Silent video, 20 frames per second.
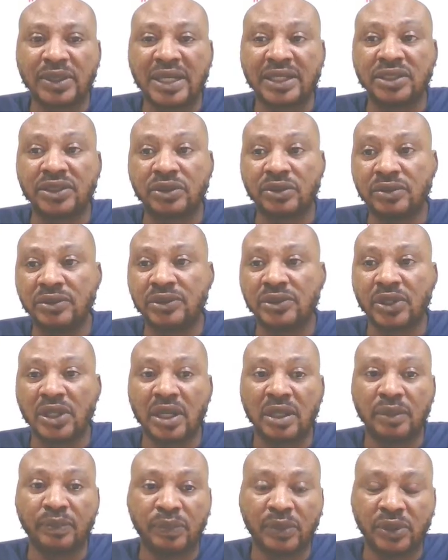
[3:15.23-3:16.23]
it's good to
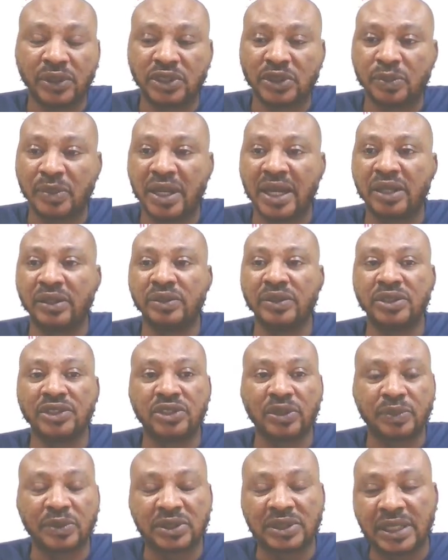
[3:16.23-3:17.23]
help us by always
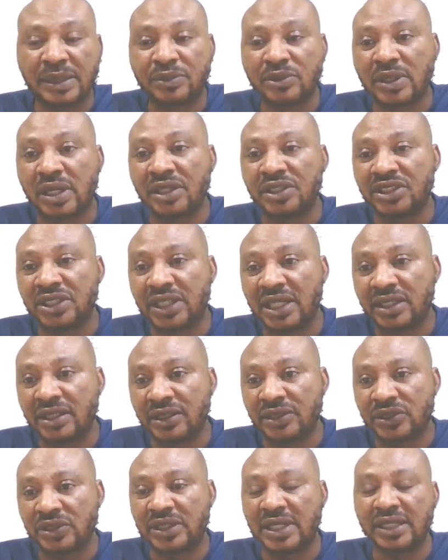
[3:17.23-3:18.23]
subscribing to our
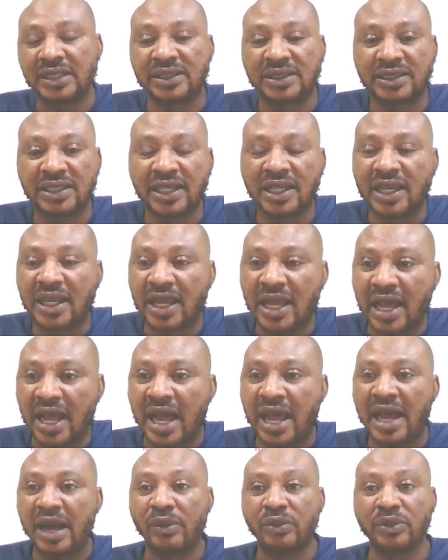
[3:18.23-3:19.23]
channel, so that
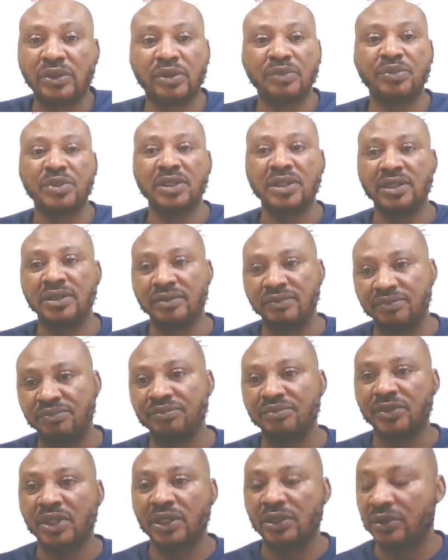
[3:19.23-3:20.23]
I will not be
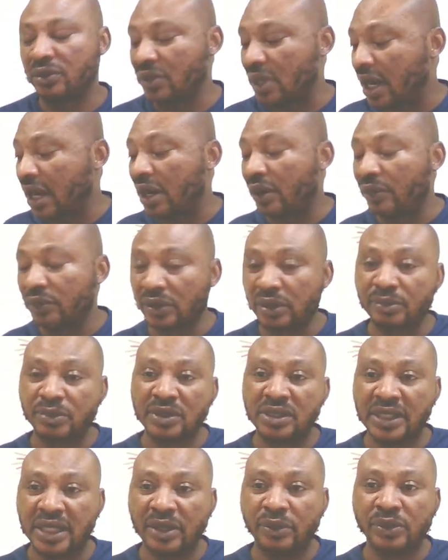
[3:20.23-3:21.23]

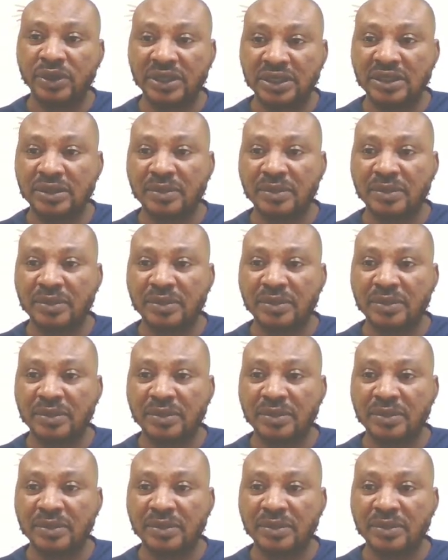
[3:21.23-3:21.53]
there wasting